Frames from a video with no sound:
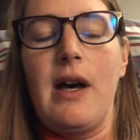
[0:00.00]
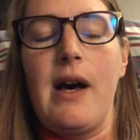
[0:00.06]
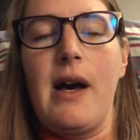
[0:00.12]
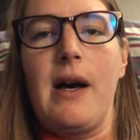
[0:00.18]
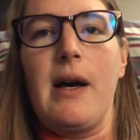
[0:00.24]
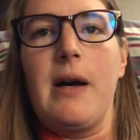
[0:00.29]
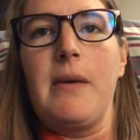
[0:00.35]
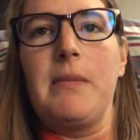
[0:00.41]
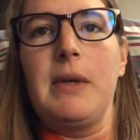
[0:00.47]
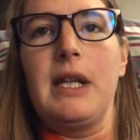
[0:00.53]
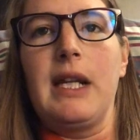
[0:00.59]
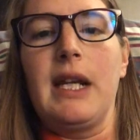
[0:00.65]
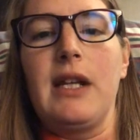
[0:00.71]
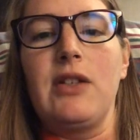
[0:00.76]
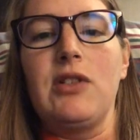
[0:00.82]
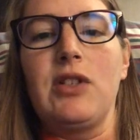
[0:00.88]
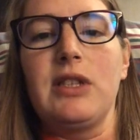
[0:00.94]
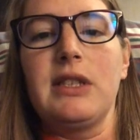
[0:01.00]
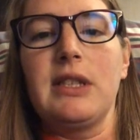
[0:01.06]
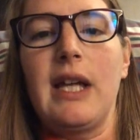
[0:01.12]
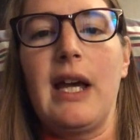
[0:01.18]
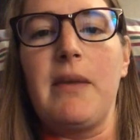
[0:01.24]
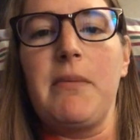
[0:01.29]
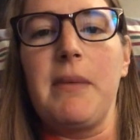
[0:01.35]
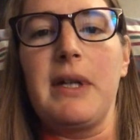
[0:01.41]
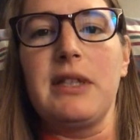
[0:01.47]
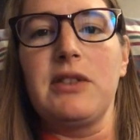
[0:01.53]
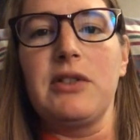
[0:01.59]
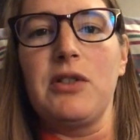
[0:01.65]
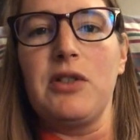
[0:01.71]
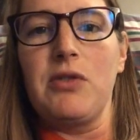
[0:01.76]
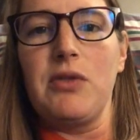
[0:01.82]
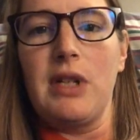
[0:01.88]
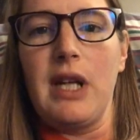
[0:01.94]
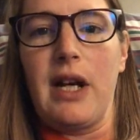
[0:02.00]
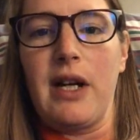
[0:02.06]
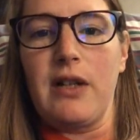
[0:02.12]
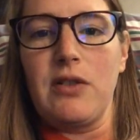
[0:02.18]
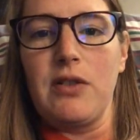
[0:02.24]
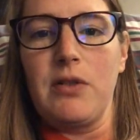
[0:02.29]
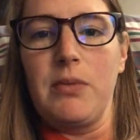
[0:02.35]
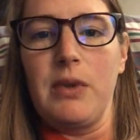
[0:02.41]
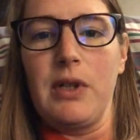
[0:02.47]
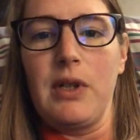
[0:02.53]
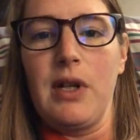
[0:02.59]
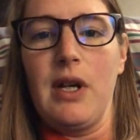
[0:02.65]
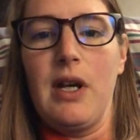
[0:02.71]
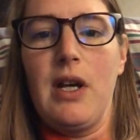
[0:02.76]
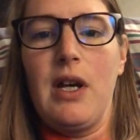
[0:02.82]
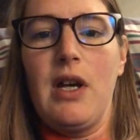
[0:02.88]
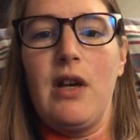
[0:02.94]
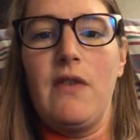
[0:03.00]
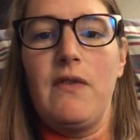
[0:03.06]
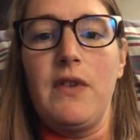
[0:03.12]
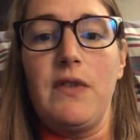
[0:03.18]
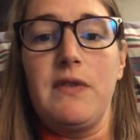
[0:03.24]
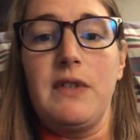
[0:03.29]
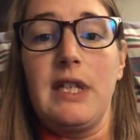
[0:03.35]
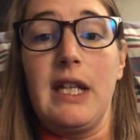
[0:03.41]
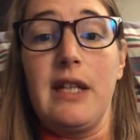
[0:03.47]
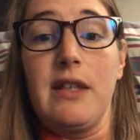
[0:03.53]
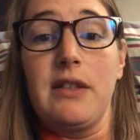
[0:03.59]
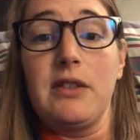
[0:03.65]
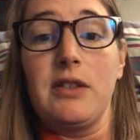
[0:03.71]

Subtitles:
And I just had my surgery October 15th.